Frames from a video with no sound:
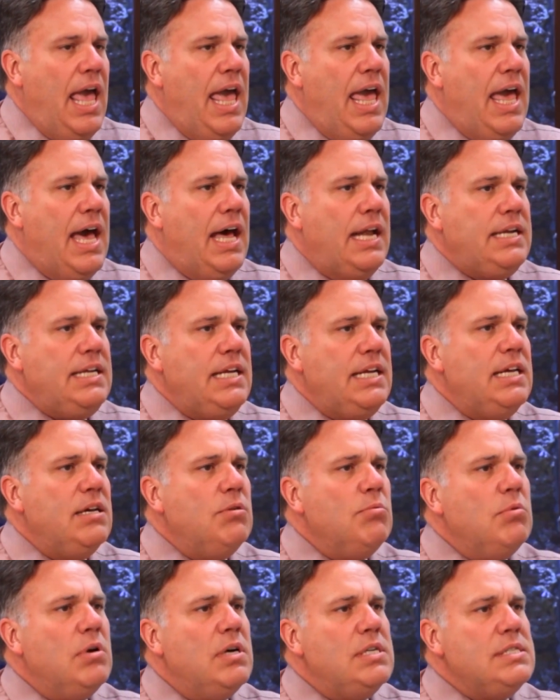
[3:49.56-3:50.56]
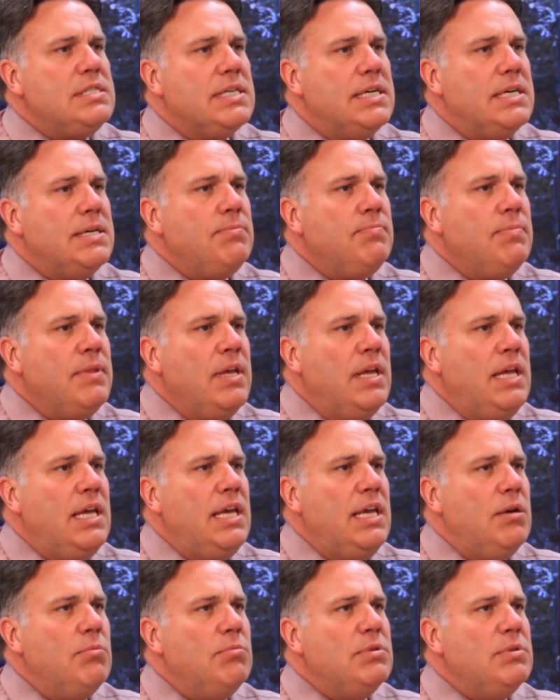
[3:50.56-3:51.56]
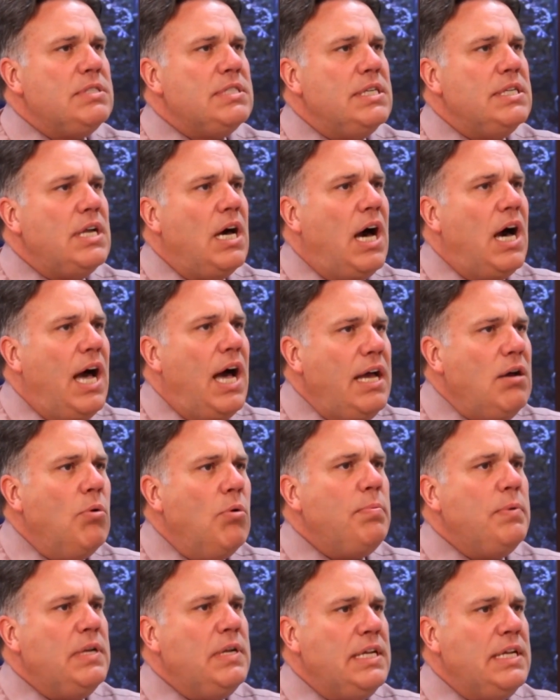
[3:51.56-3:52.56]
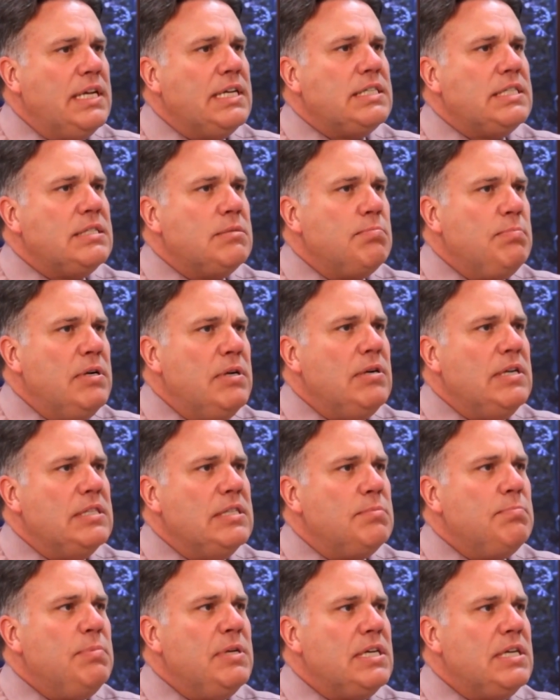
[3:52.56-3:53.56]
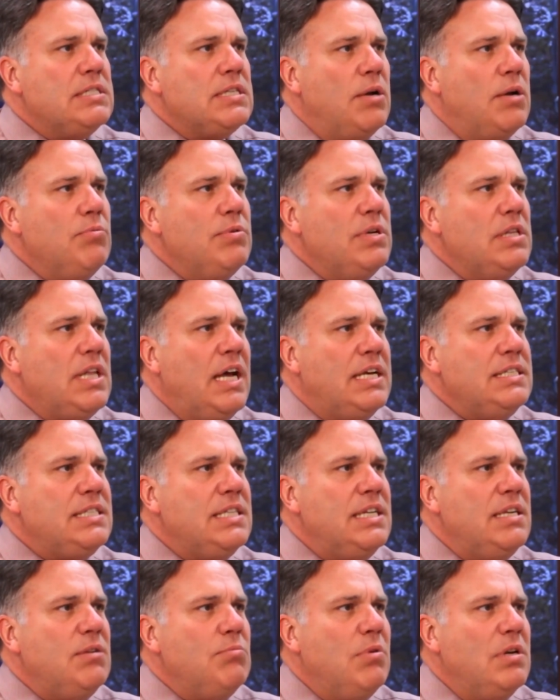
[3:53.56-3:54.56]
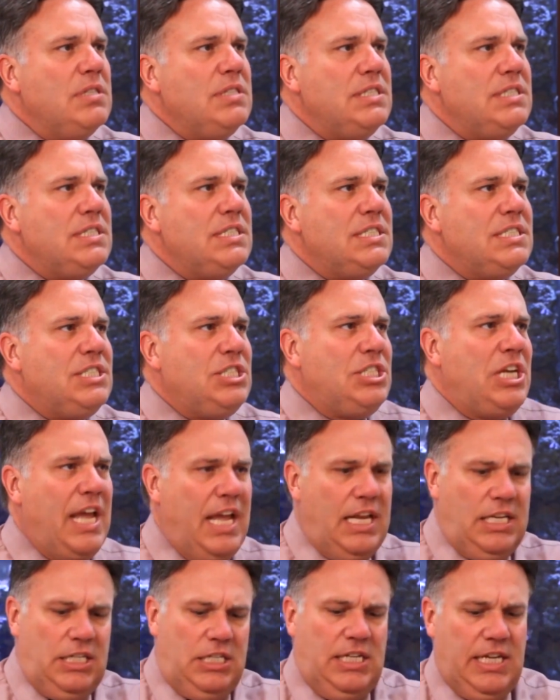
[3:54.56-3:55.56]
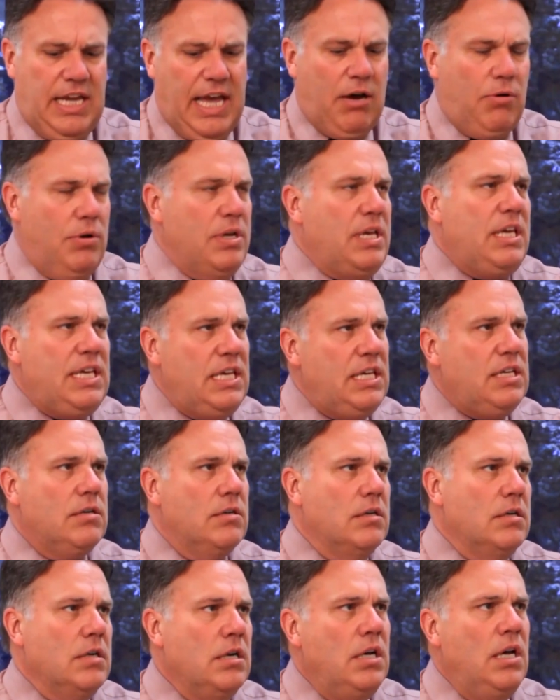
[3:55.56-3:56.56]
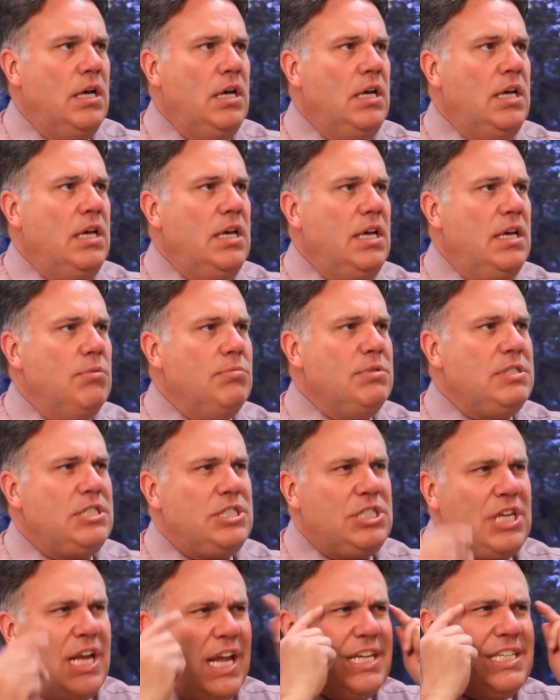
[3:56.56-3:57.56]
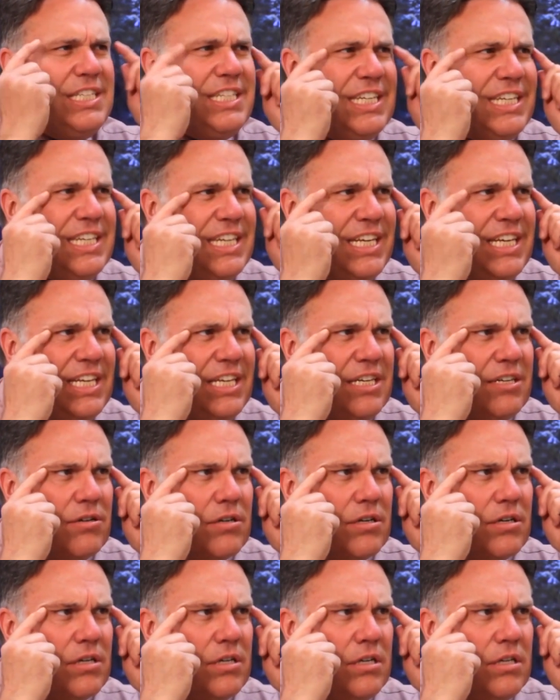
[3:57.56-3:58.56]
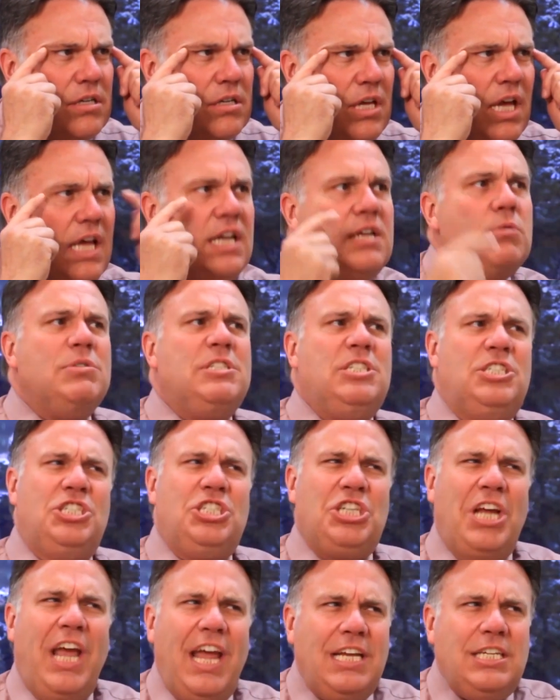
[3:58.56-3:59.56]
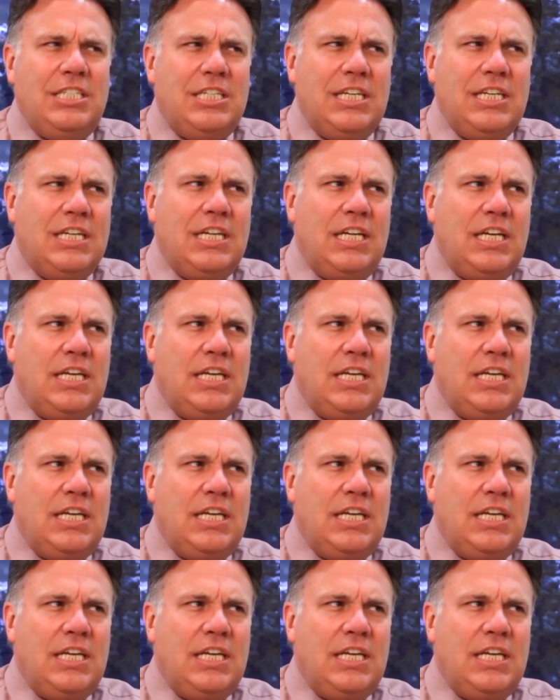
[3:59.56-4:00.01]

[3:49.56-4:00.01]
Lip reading: And it was an eye-opening experience, because I realized that it wasn't just changing out here. It was changing in here. And it was changing in